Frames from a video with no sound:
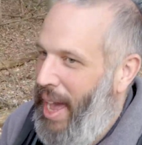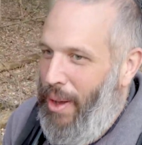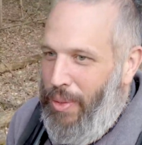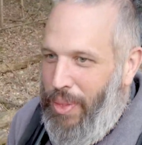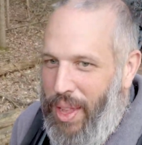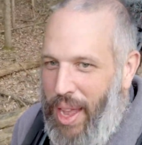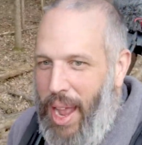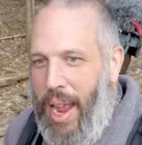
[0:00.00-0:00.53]

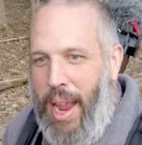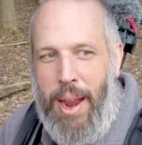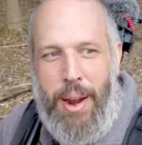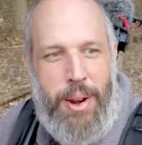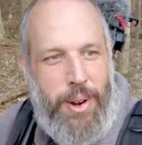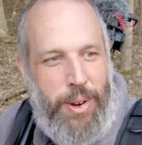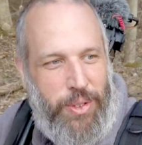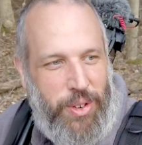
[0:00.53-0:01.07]
count the
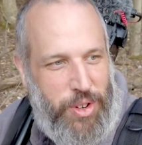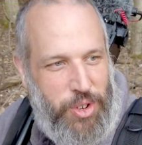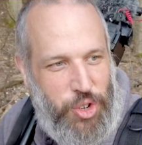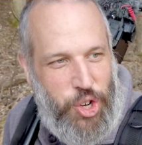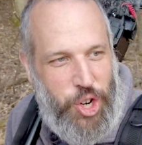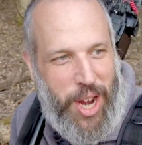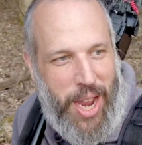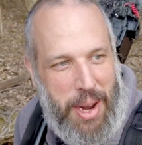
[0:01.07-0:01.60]
hairs
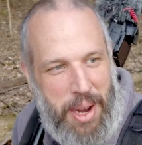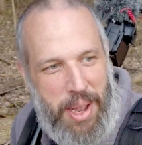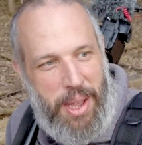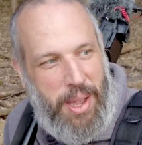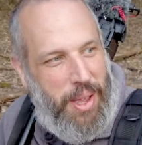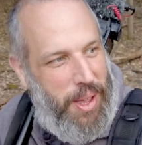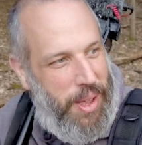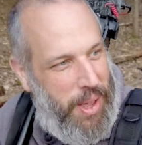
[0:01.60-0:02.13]
and shit.
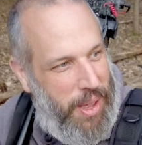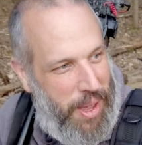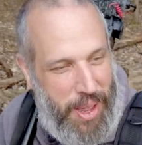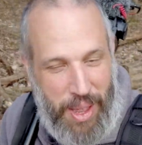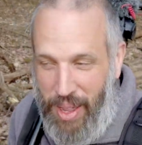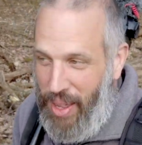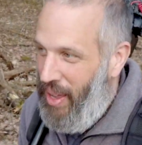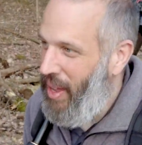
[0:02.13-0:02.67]

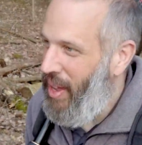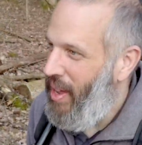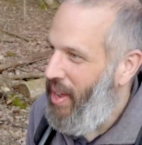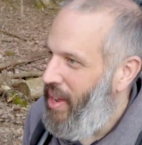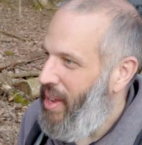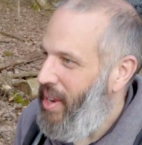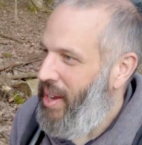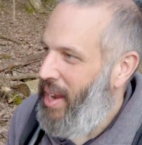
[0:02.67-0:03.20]

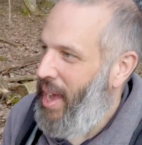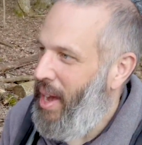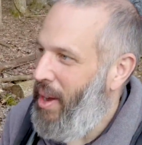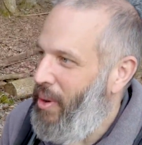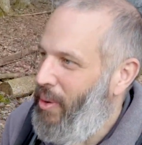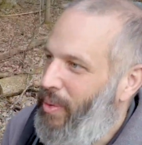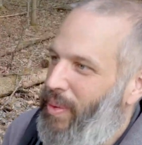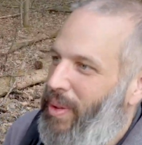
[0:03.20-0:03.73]

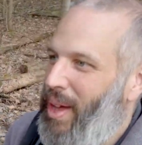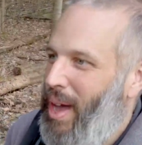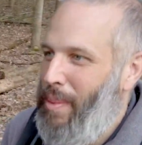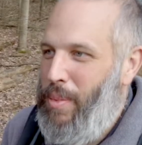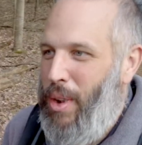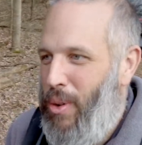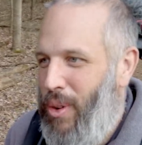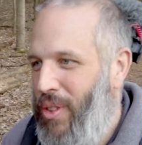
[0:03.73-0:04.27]
Now,
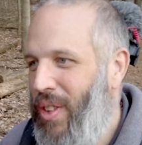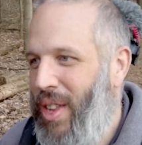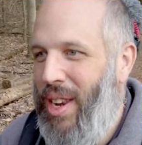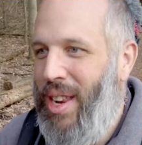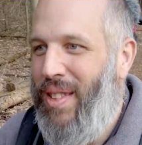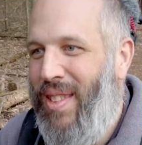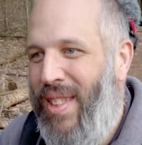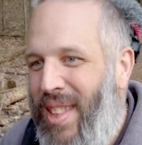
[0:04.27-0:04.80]
I'm
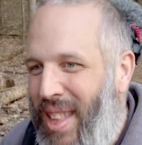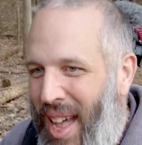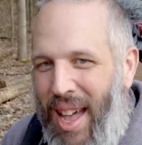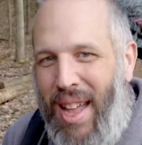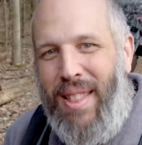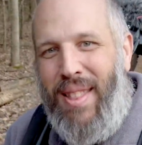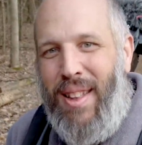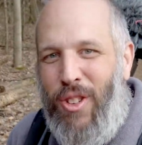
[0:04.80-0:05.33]
noticing it's
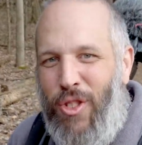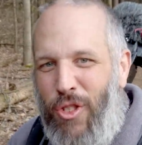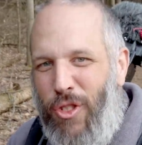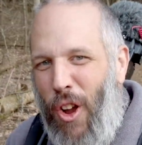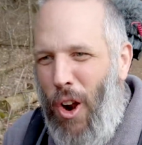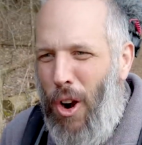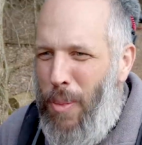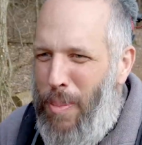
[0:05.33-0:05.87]
not the
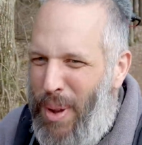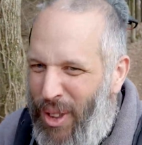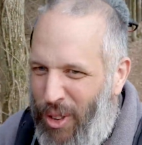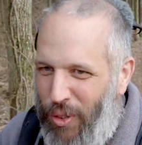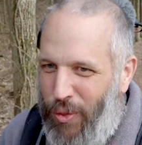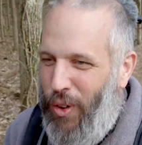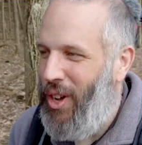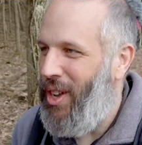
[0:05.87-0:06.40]

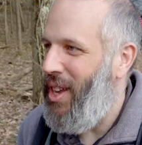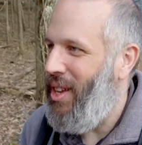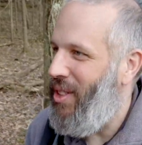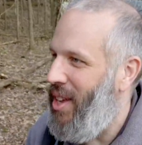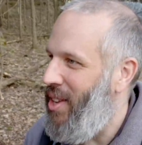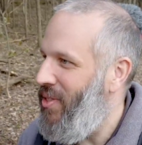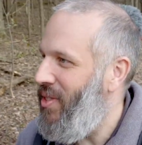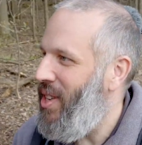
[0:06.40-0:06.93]
sharpest
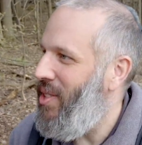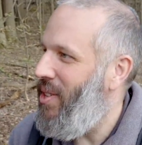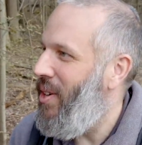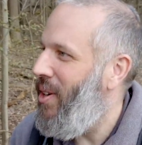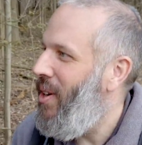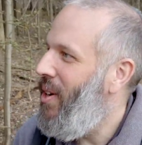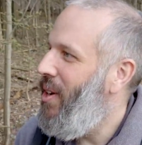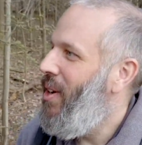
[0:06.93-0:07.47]
fucking lens
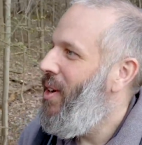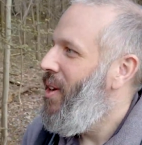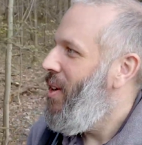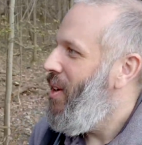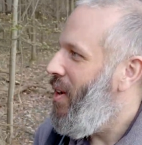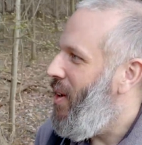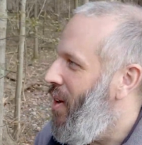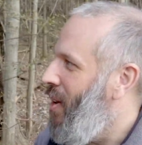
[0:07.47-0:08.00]
either.
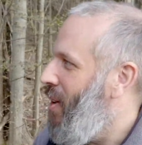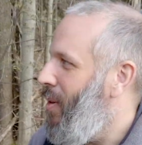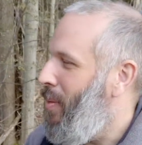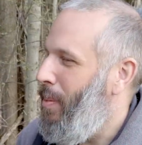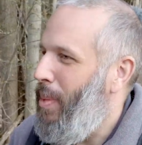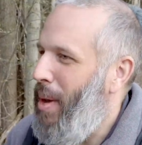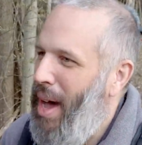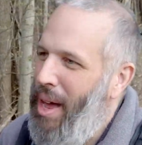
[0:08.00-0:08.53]

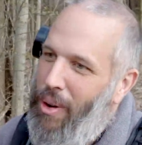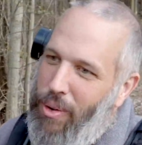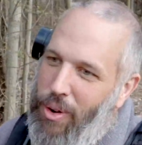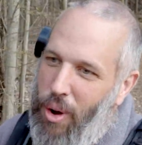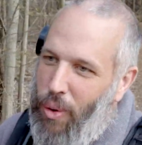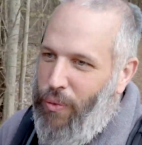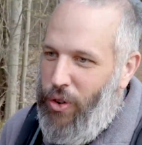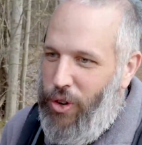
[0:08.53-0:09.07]
I
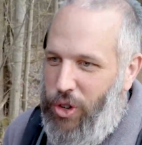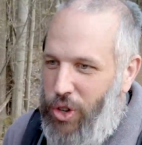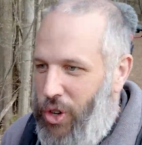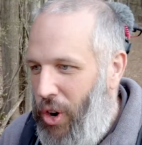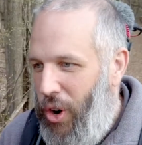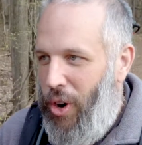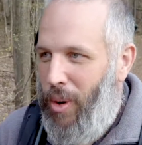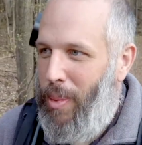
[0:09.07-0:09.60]
don't know for
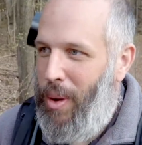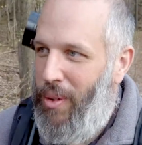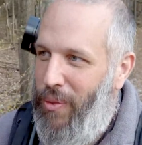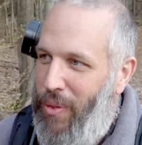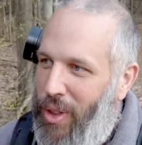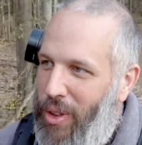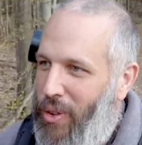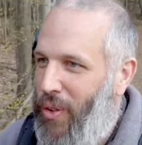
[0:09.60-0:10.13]
sure, but
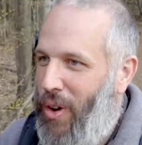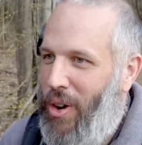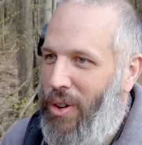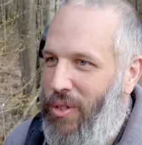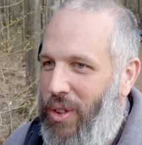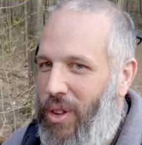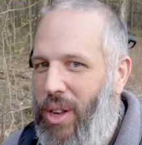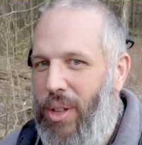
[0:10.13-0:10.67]
as
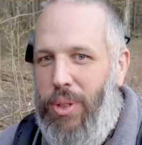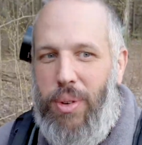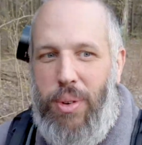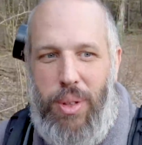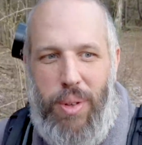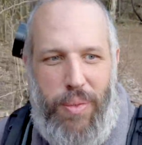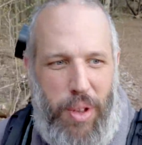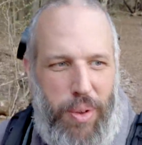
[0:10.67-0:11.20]
far as looking
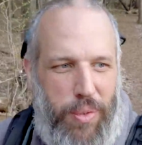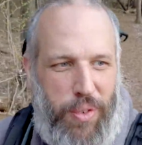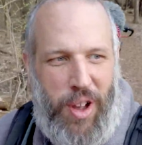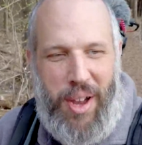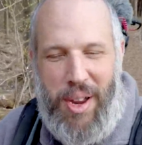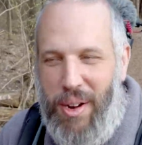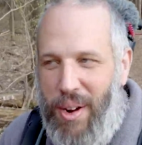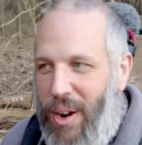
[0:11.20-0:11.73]
through the
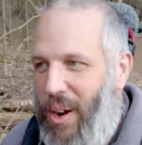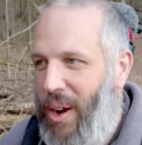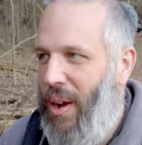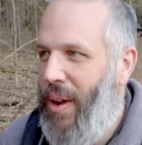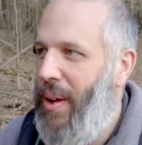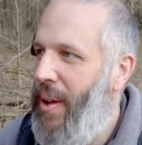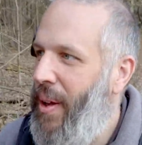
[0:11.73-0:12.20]
viewfinder,